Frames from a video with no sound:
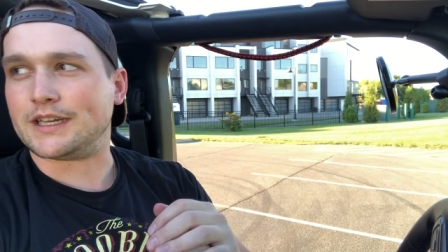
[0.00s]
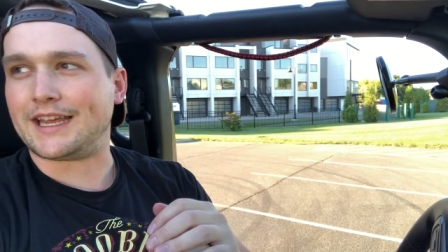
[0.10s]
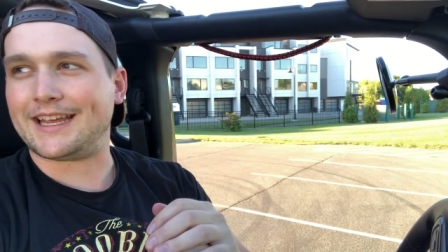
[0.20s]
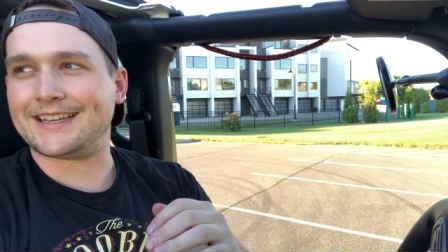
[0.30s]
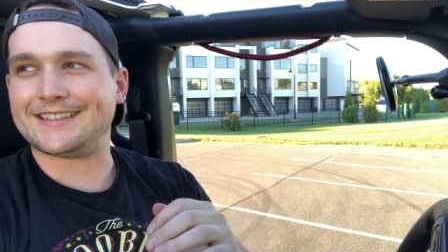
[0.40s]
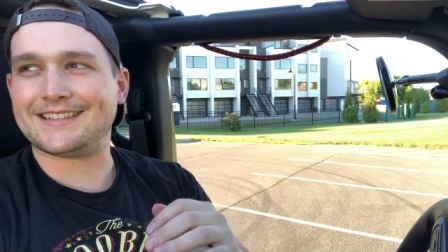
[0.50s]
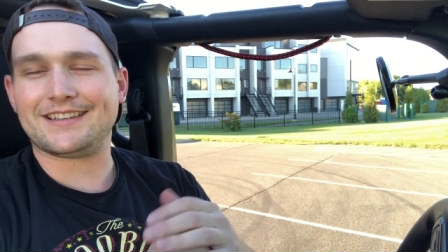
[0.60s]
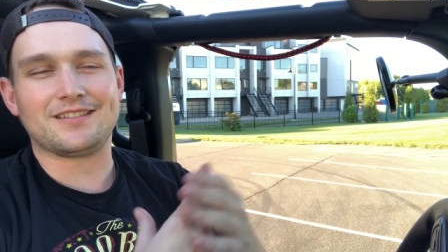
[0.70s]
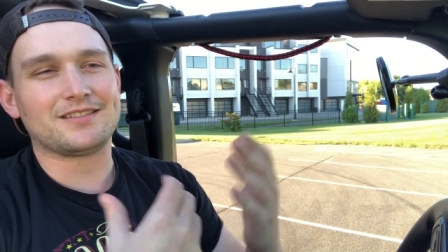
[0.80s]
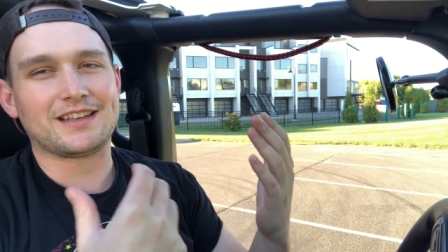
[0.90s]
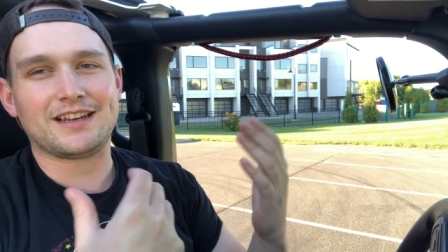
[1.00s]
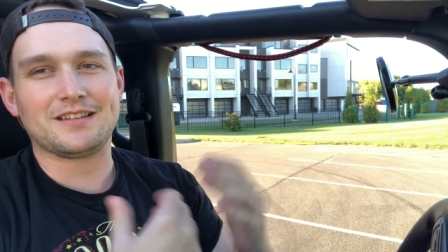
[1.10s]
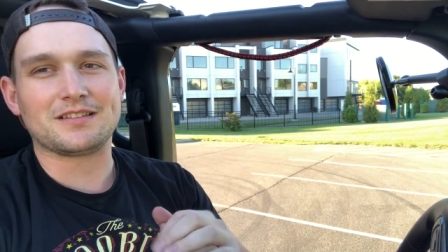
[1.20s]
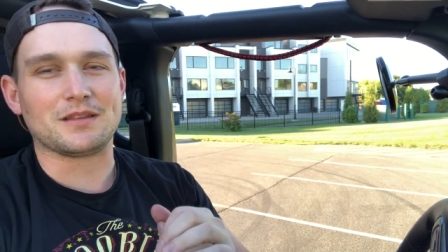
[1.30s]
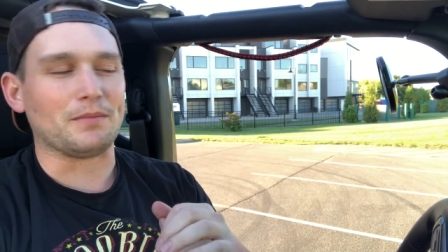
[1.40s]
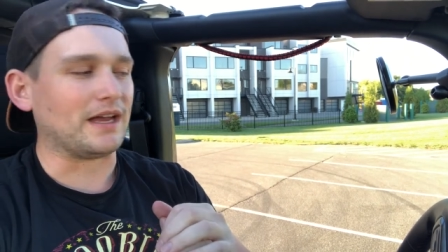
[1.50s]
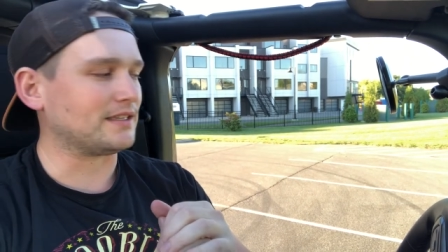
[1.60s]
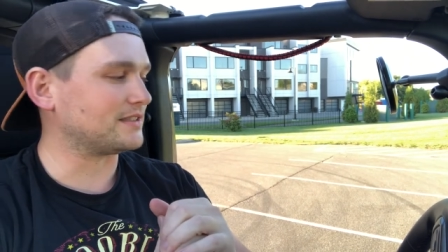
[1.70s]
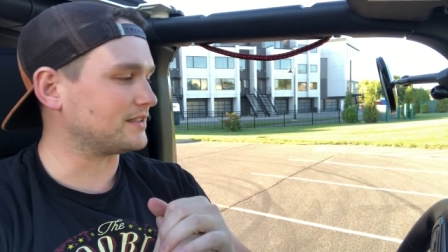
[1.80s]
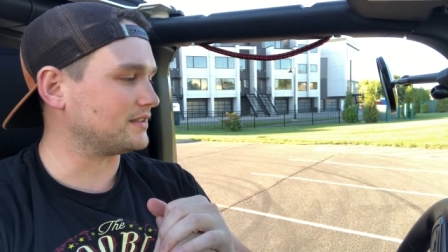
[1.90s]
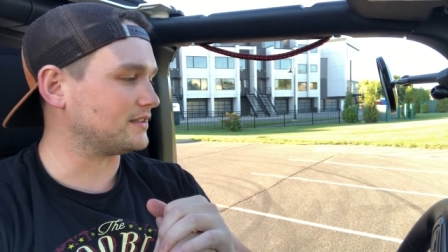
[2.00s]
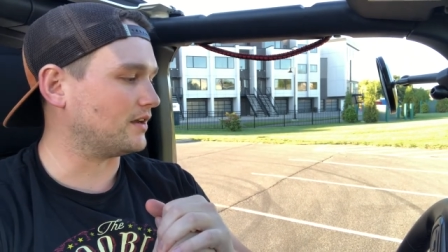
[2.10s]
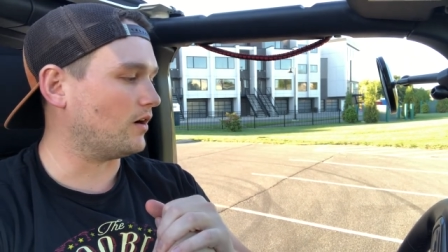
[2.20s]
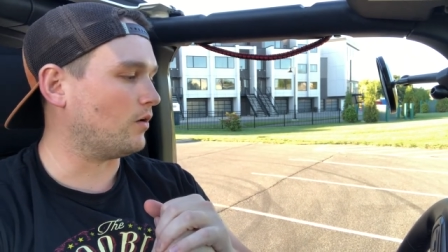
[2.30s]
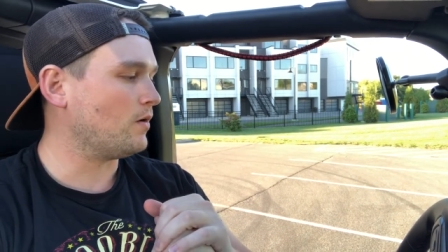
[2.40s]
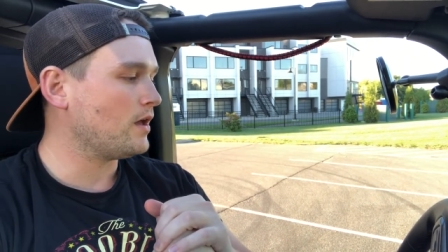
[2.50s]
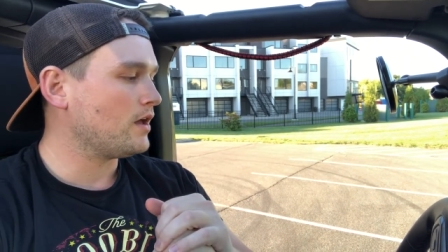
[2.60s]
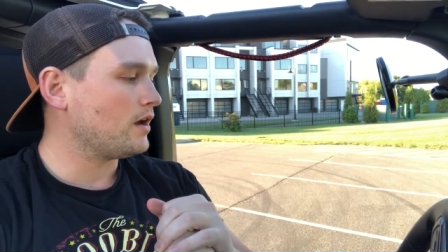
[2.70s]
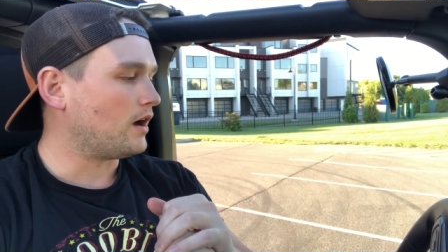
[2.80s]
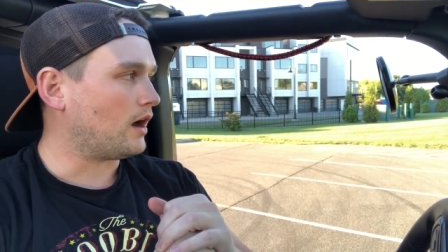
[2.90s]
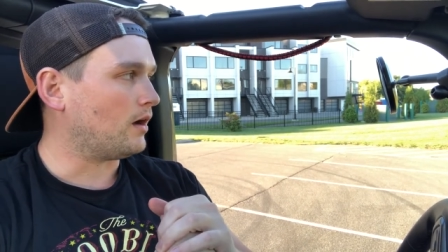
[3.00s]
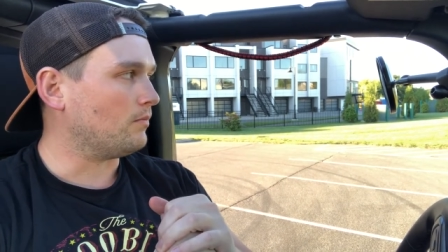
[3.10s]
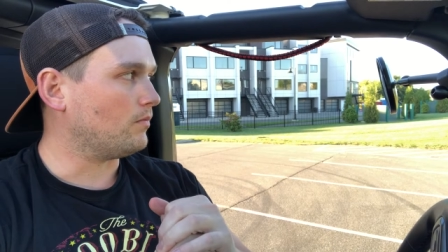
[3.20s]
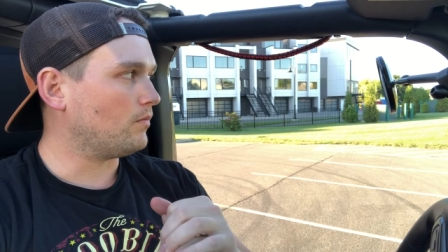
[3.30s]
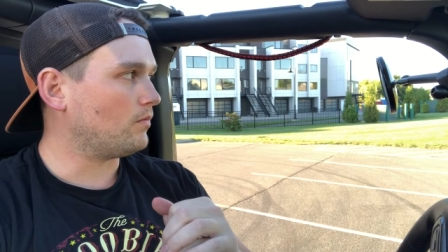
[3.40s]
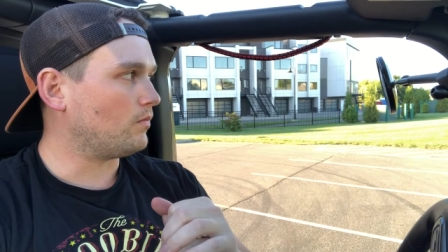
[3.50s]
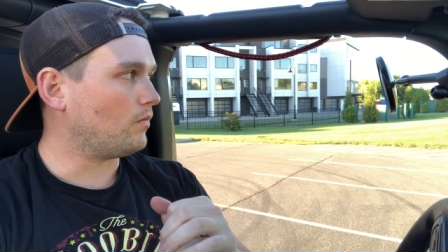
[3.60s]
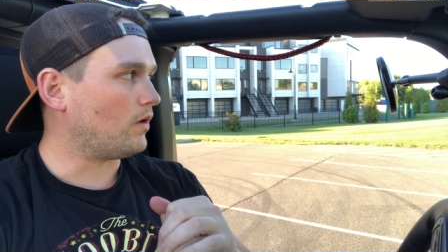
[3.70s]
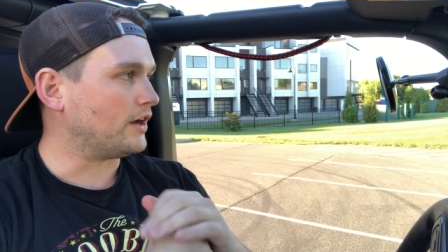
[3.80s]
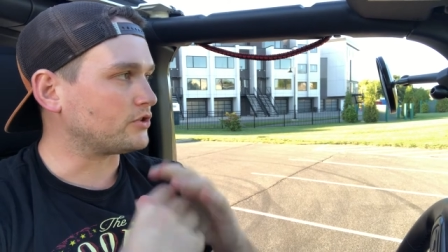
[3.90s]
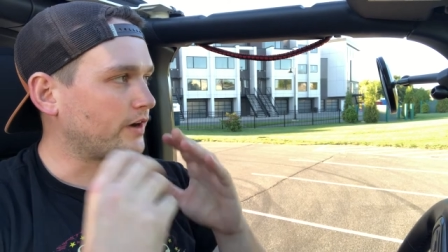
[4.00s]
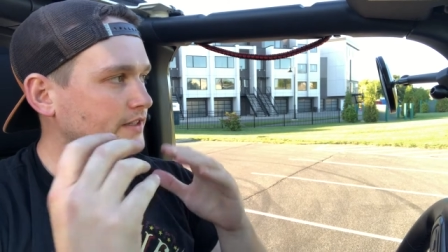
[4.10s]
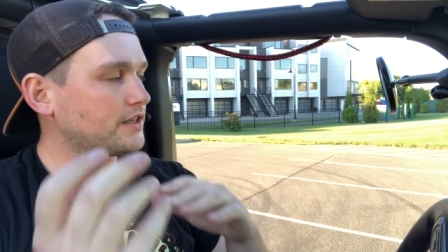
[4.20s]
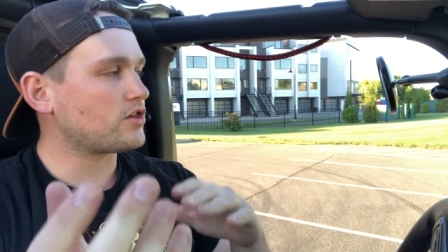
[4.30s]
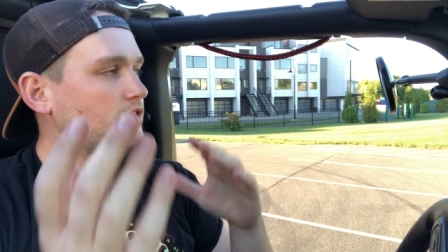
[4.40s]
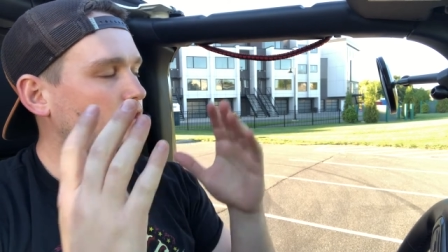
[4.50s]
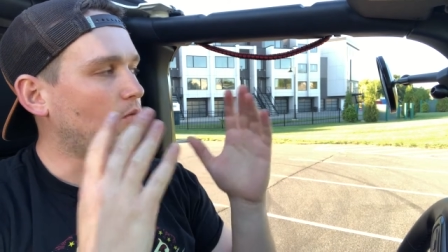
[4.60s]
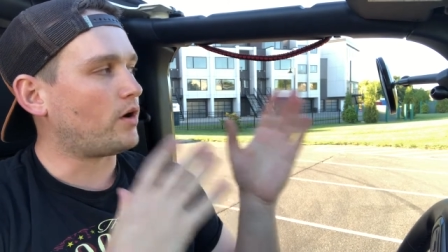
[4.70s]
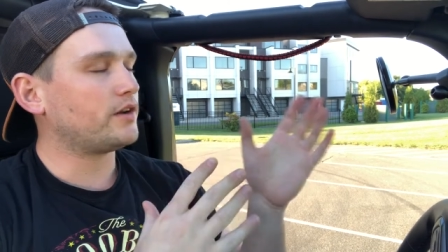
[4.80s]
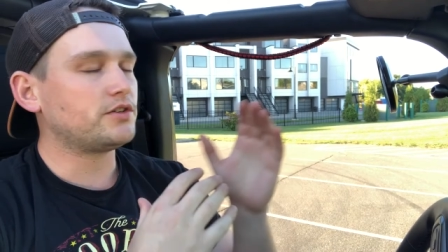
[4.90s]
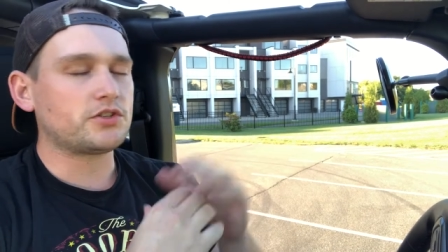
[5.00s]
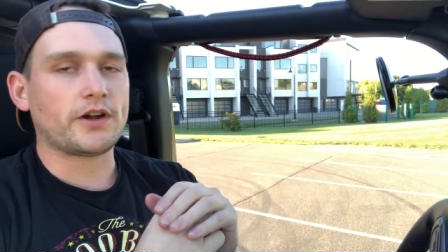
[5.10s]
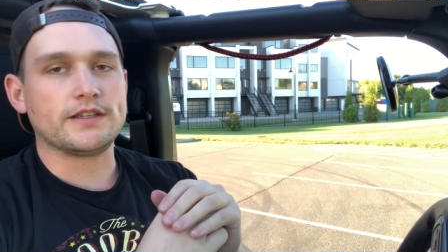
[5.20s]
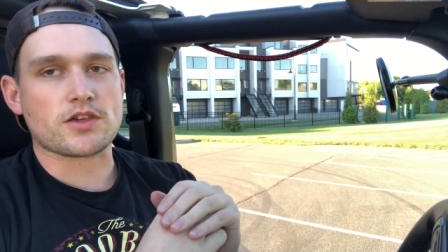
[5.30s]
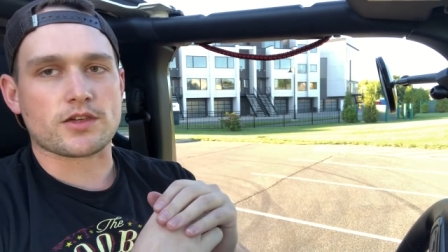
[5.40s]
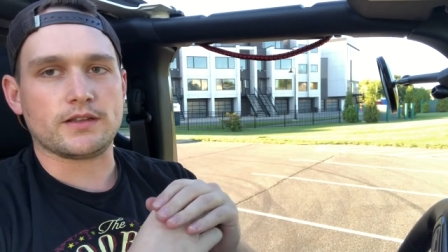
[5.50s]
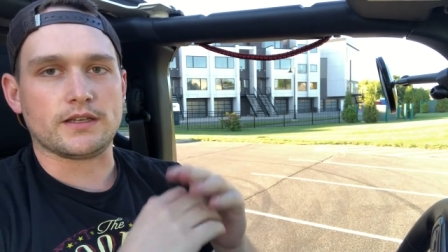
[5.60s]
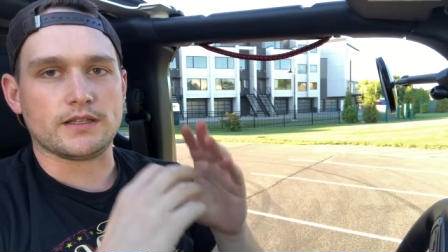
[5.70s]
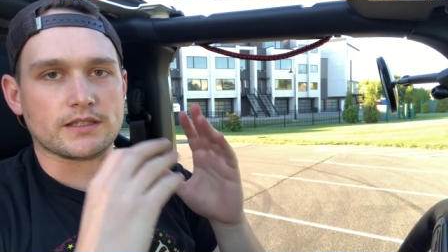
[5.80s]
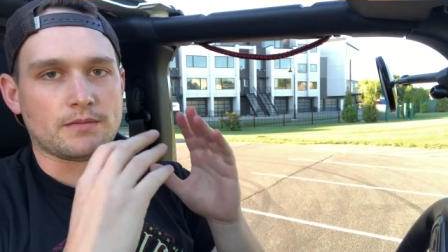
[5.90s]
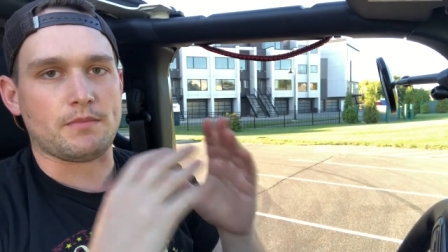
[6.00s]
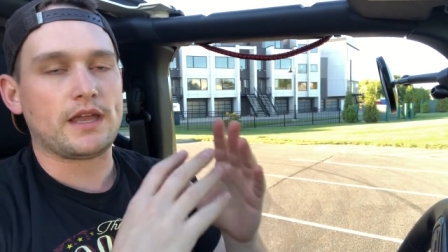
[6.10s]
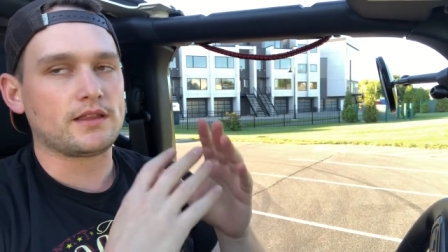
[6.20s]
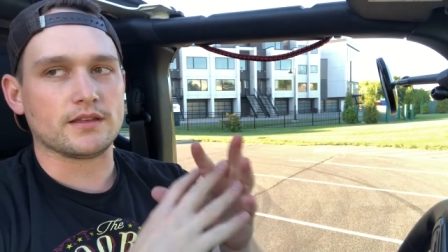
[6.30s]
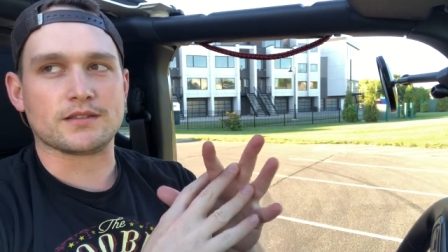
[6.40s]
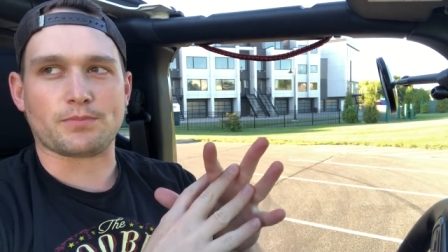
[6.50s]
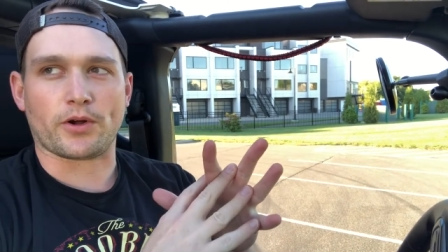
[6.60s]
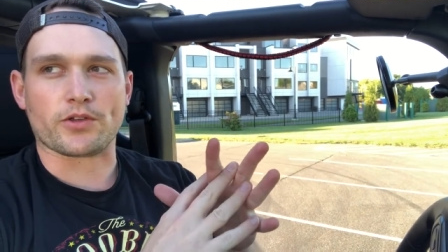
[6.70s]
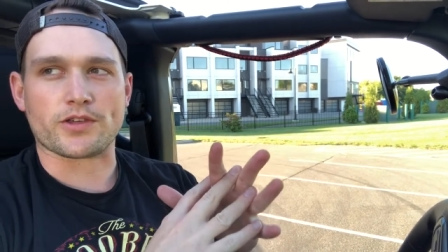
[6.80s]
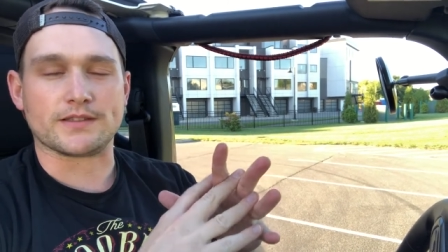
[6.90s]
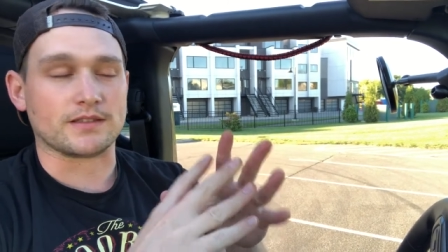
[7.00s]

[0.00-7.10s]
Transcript: And, you know, they didn't look the best. So, um, I transitioned, I wanted to transition to these and make this purchase.